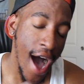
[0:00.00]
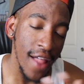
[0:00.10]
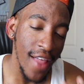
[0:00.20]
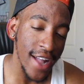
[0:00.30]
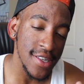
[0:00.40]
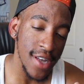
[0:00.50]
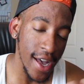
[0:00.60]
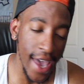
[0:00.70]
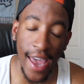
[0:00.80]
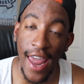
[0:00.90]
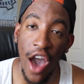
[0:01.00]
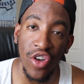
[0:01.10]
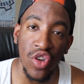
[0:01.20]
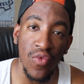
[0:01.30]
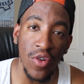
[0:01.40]
I liked, again, how
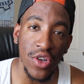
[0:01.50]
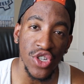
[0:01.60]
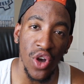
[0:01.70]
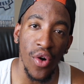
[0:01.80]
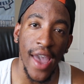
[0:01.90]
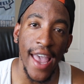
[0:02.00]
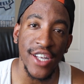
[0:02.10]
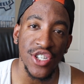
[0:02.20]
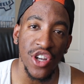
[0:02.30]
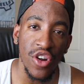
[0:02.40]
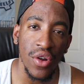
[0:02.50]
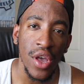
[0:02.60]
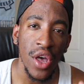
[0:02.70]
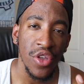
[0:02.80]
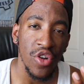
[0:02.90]
you really showcased your